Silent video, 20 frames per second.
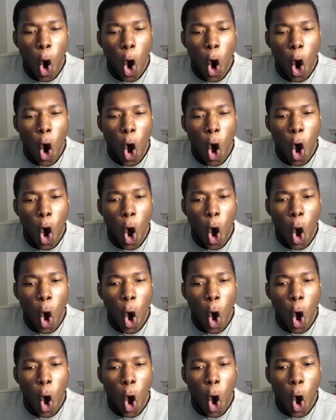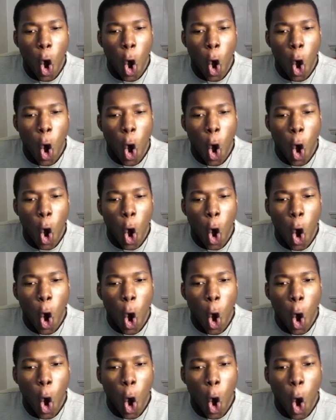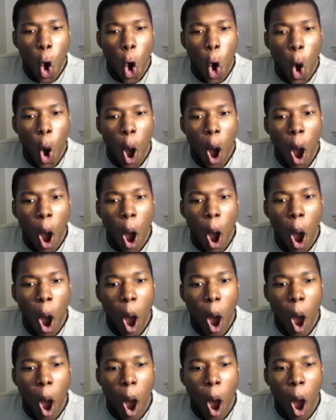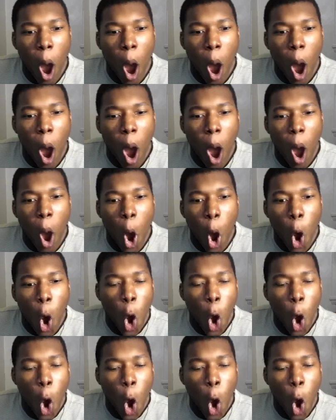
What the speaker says: [no speech]